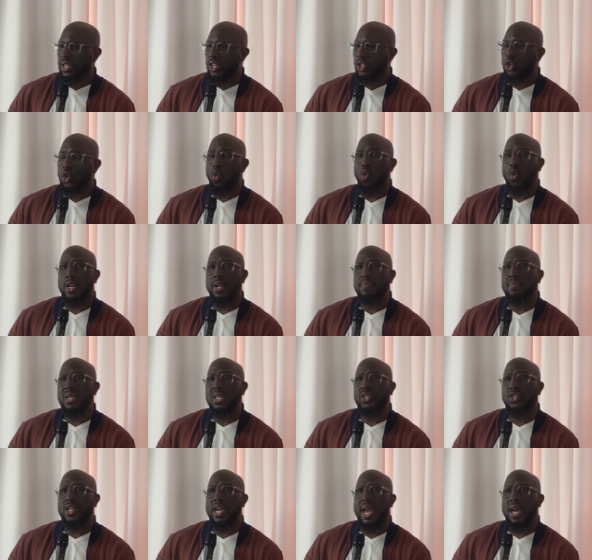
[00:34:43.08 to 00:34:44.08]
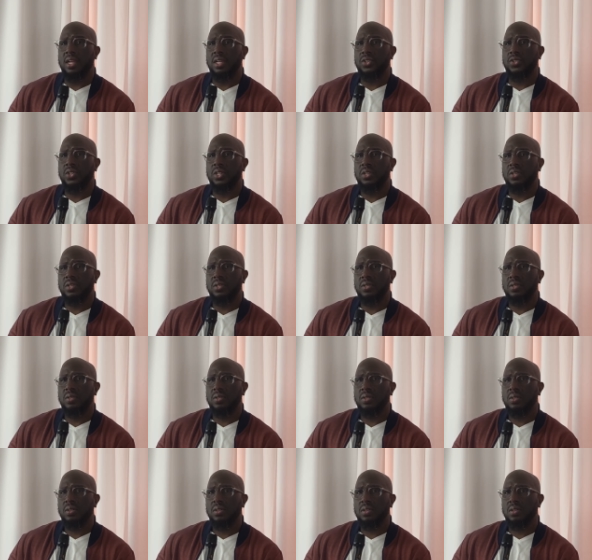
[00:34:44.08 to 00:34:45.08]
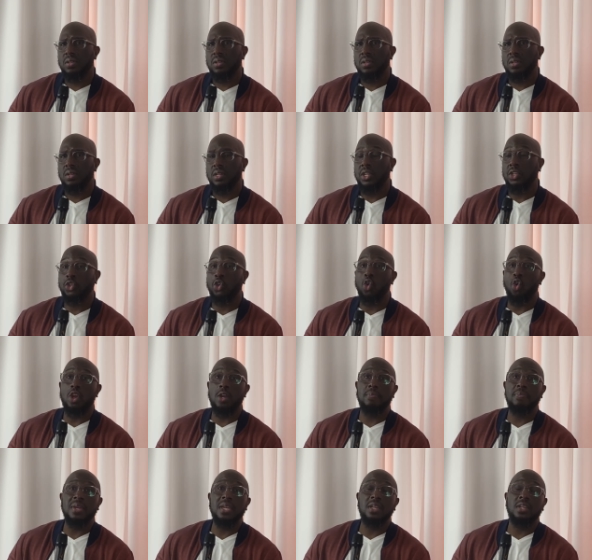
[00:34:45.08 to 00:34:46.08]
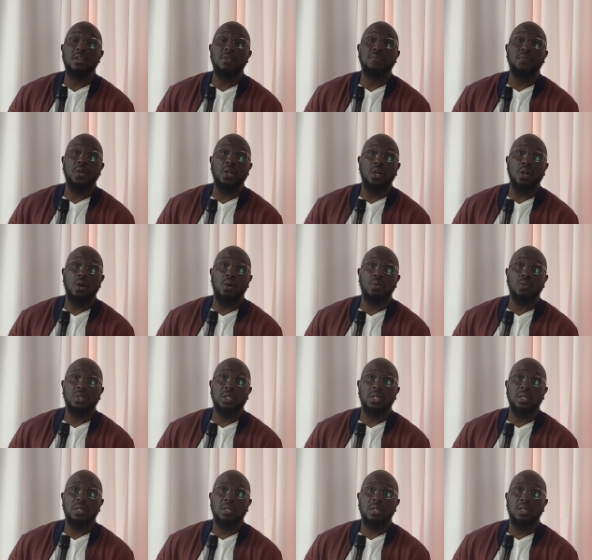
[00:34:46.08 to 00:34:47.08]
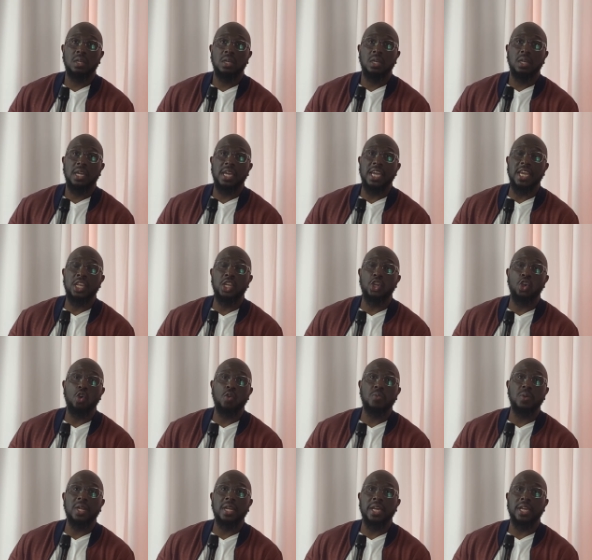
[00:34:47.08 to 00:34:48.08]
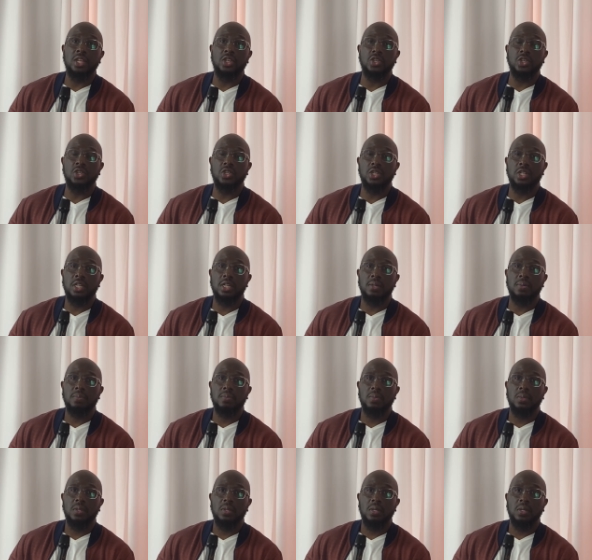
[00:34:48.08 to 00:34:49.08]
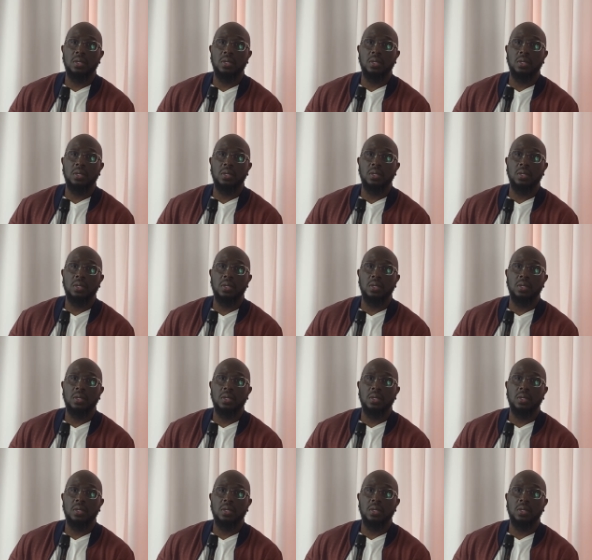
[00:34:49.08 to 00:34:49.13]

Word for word: that there's going to be challenges, there's going to be difficulty in your relationship.